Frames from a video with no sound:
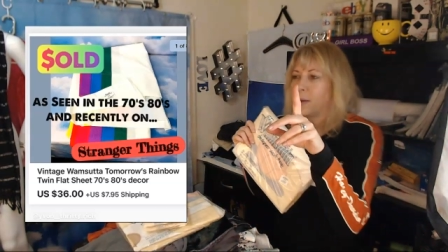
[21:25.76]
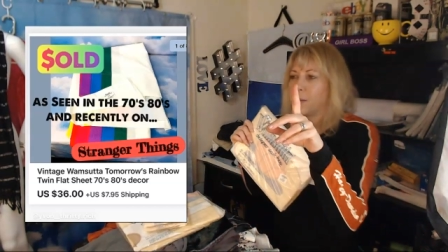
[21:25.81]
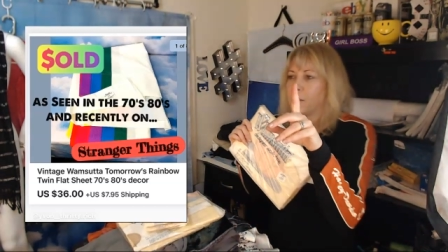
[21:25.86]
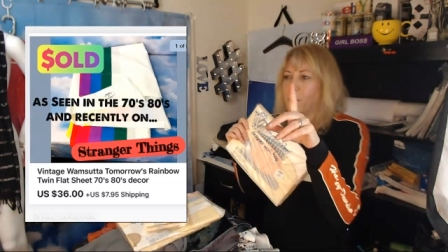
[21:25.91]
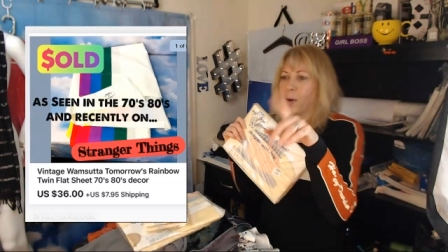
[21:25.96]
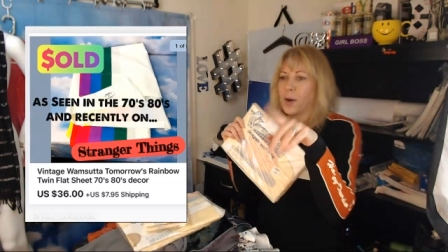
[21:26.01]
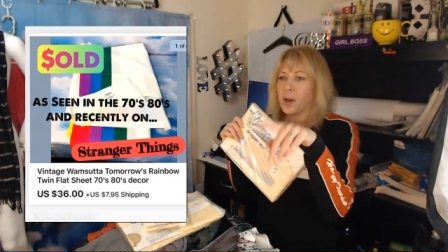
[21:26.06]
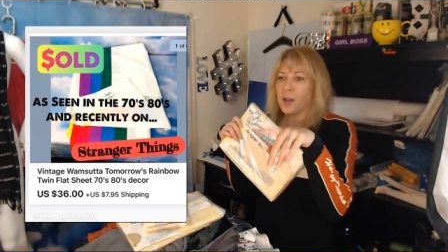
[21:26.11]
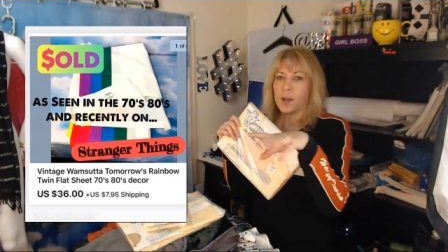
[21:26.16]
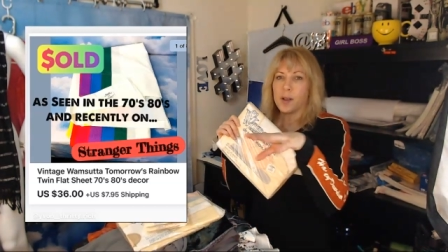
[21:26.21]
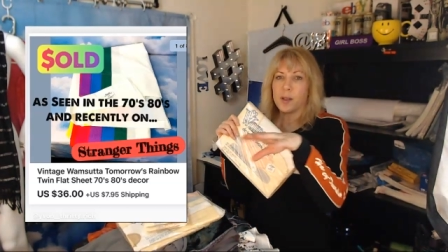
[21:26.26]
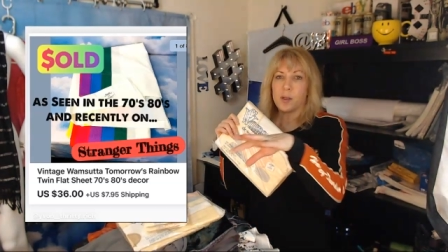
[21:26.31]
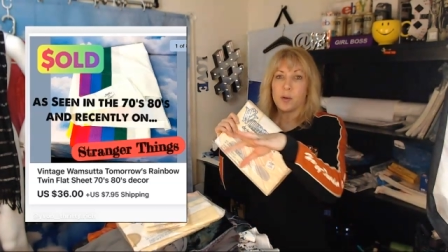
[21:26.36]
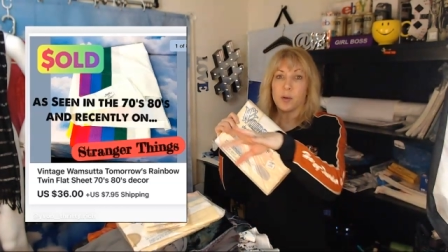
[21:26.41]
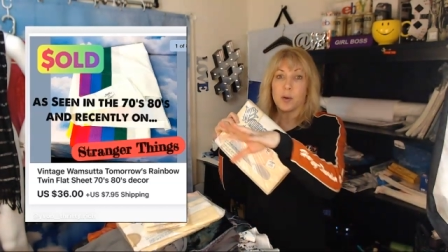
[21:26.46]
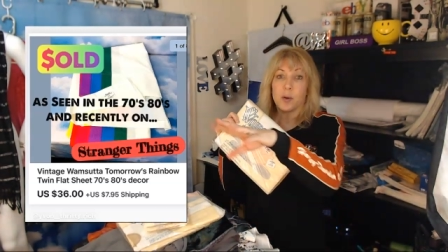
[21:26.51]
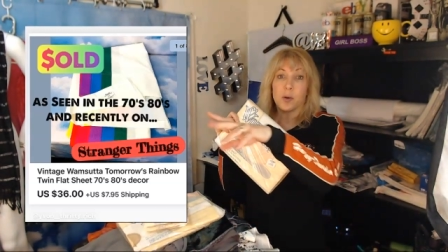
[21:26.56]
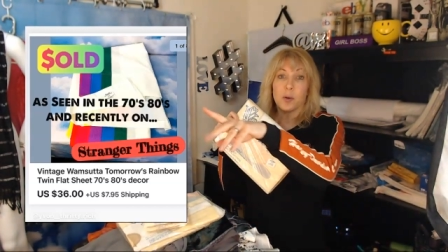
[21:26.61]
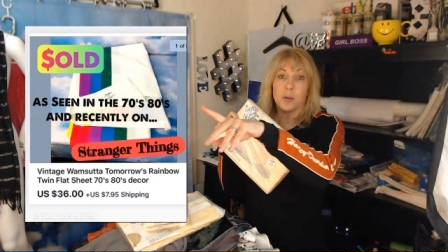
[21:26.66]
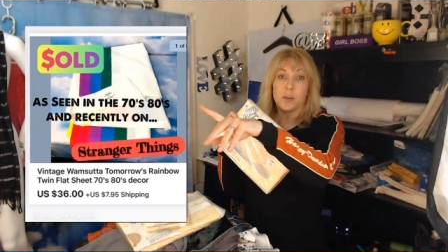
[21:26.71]
one of the
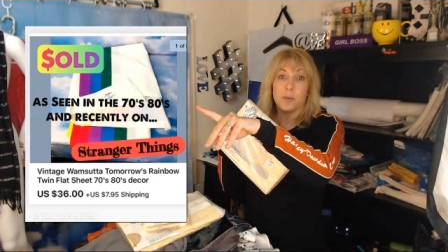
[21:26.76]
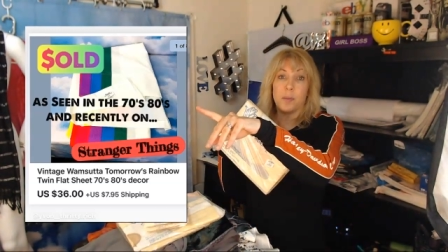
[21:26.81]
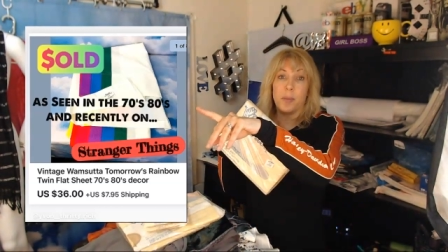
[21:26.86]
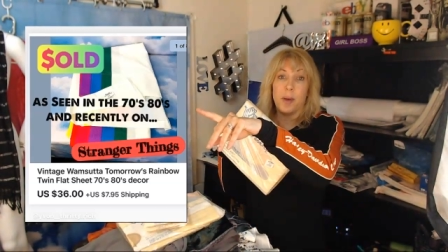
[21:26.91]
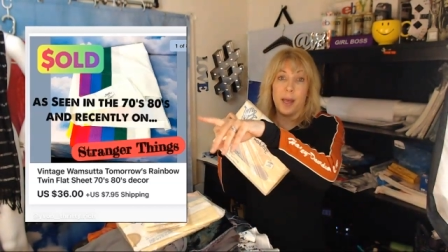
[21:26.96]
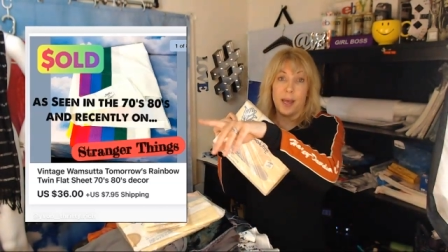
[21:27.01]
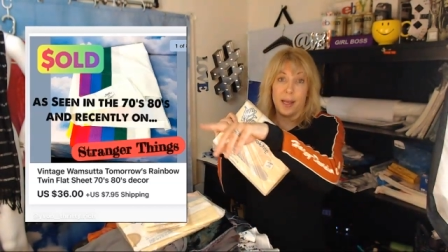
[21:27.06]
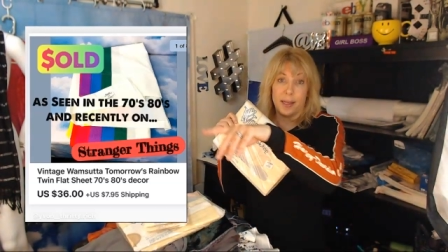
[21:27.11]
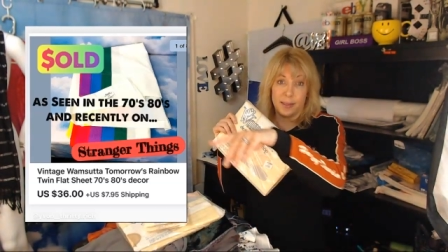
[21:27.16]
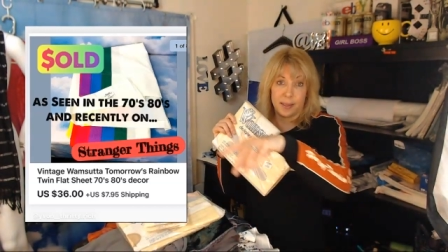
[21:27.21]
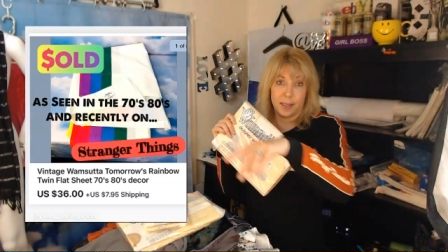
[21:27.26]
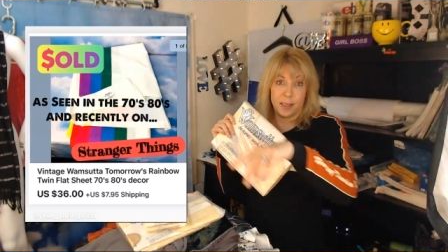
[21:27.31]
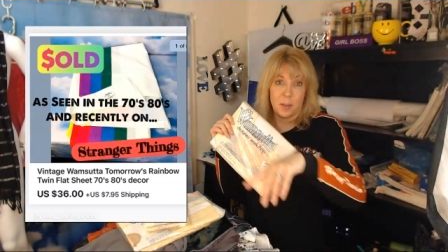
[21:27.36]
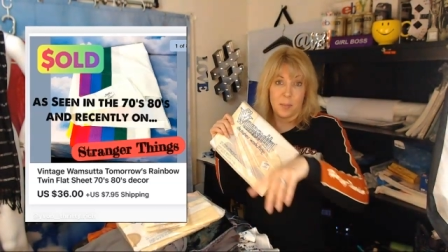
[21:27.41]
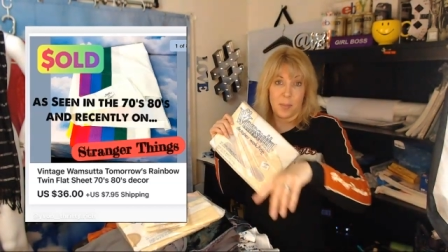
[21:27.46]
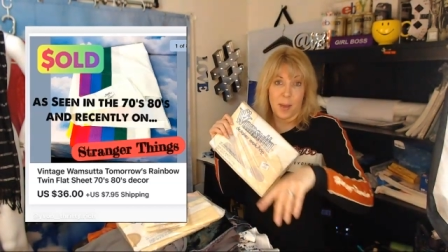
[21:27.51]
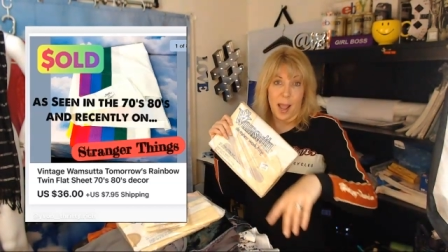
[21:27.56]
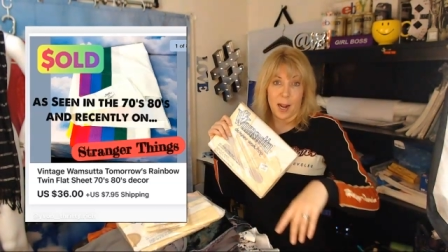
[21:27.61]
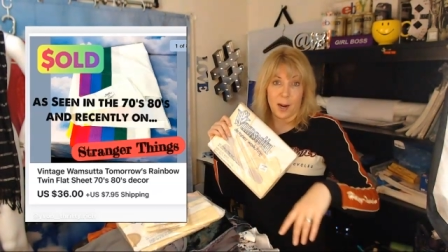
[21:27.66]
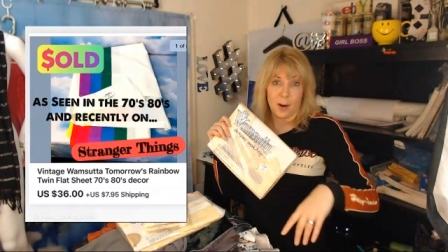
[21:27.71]
little girls' beds in
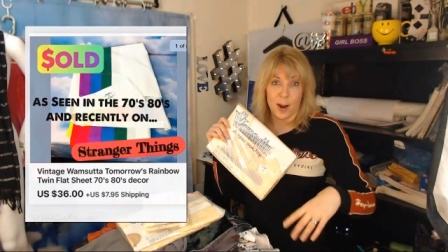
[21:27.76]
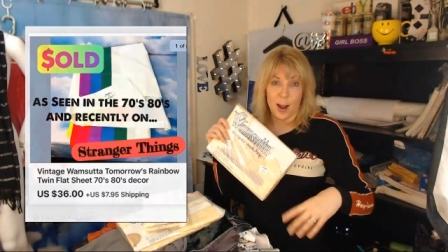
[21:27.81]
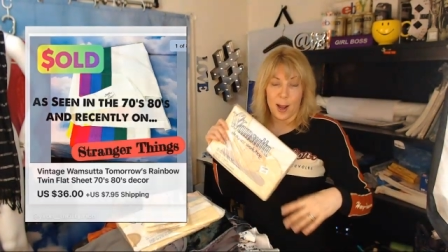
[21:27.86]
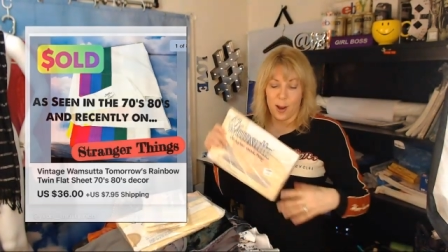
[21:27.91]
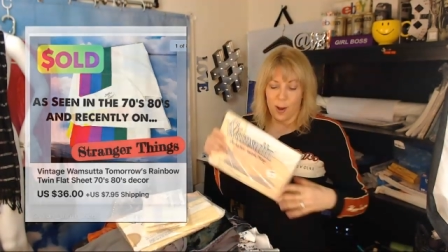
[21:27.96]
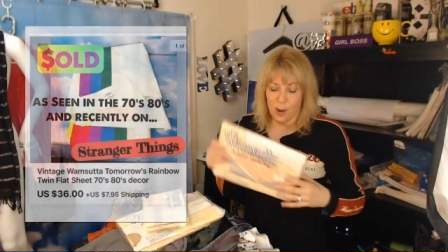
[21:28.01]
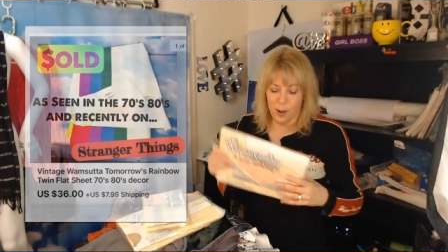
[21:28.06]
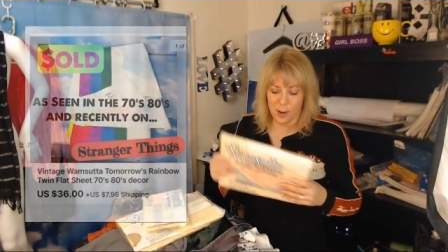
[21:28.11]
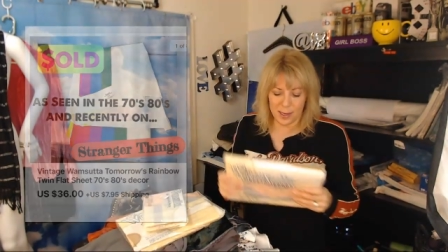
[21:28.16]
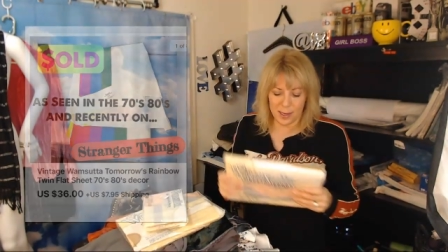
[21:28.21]
the background.